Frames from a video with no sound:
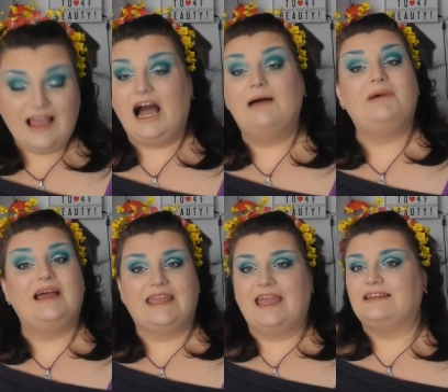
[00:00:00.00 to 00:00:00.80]
I
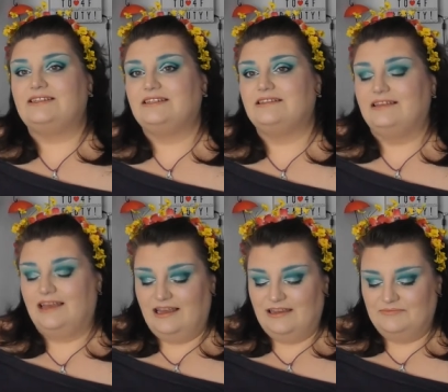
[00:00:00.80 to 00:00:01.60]
might get
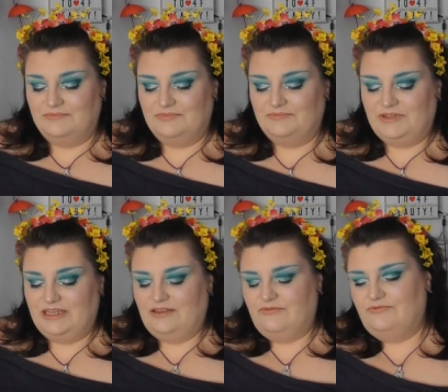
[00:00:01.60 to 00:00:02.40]
um,
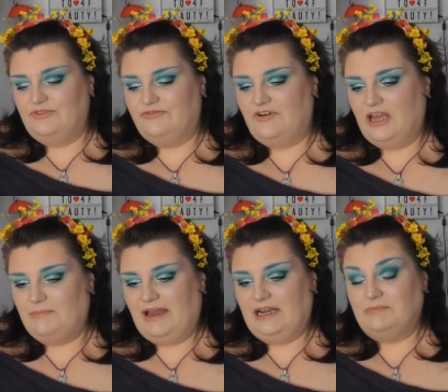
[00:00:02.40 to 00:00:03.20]
the the Fire
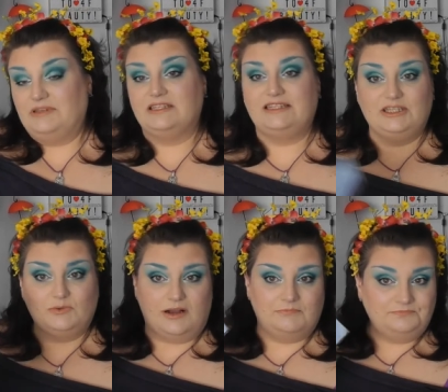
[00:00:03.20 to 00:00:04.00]
palette, because this
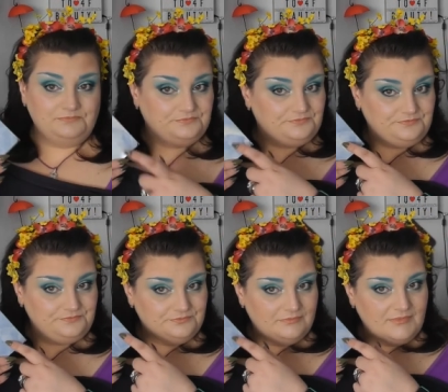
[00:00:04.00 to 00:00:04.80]
one
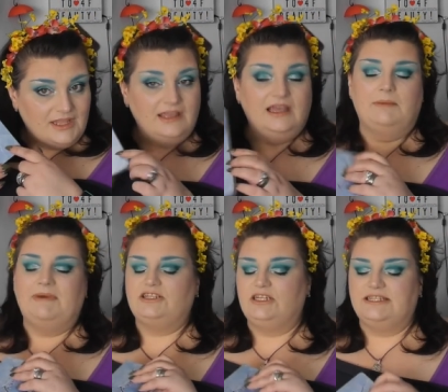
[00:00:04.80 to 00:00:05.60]
I'm
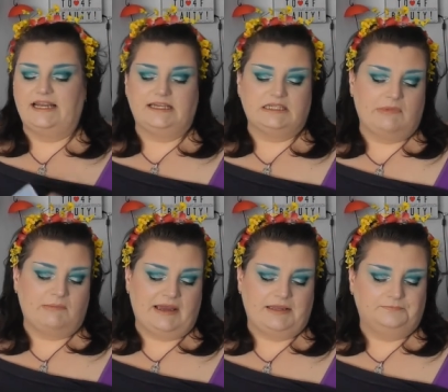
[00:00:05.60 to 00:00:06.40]
actually selling to my
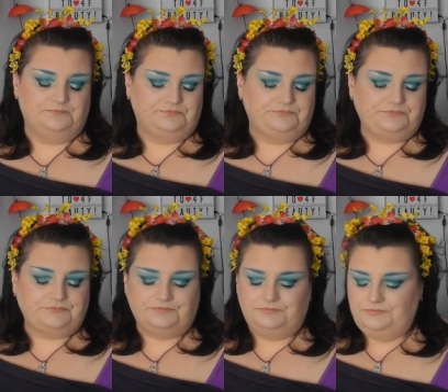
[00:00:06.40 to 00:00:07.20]
mate,
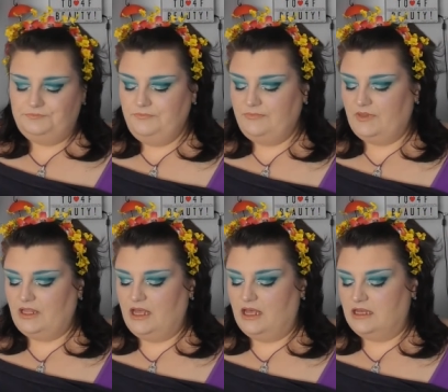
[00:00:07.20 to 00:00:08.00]

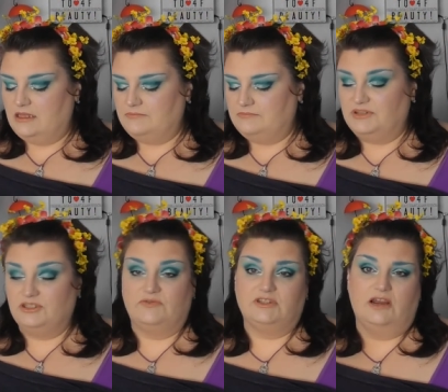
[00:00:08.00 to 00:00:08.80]
um, because
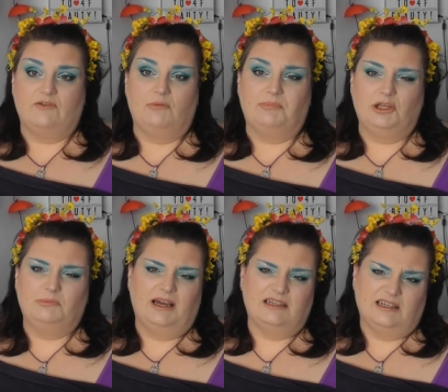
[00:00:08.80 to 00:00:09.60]
obviously I've got Blue
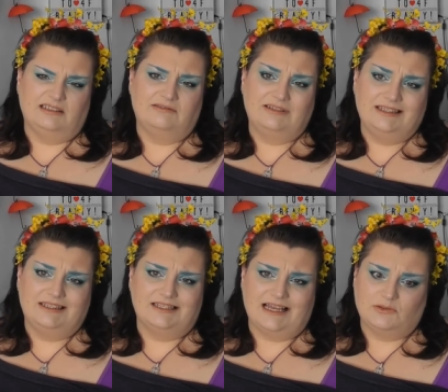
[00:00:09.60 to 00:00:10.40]
Blood, I don't need
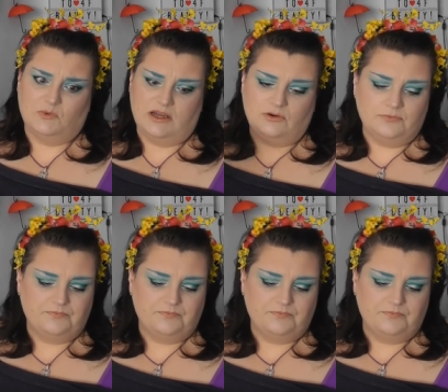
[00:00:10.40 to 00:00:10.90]
this as well.